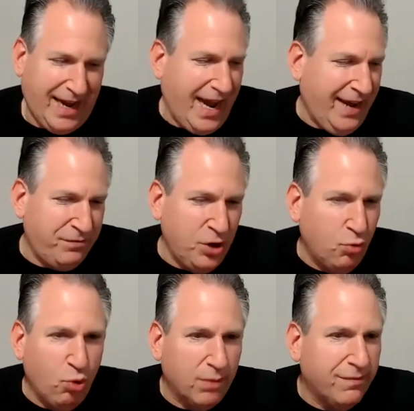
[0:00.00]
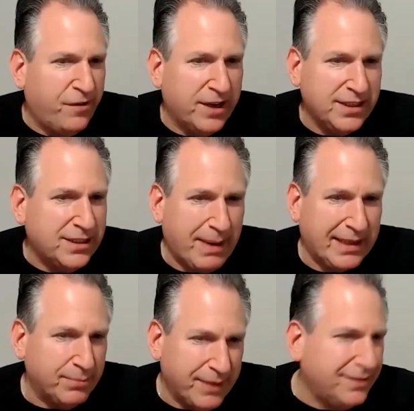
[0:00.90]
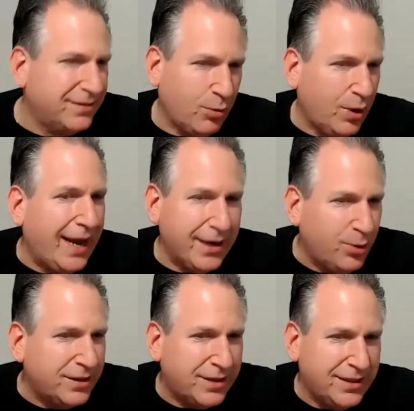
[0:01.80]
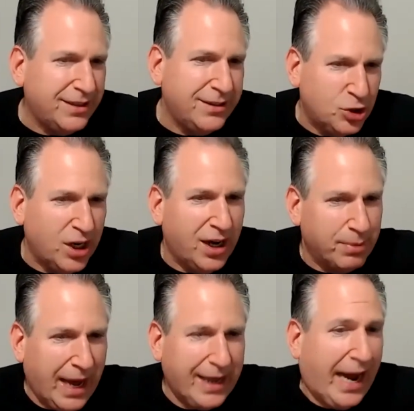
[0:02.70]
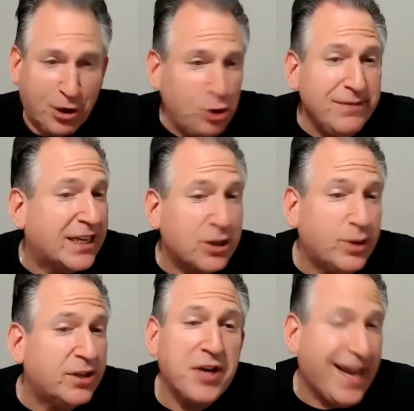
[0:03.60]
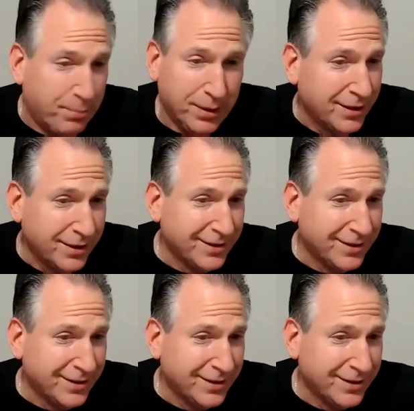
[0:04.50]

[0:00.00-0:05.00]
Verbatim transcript: I have no warm fuzzies about them. They, they were adequate. They did the job. I, I couldn't even tell you their name.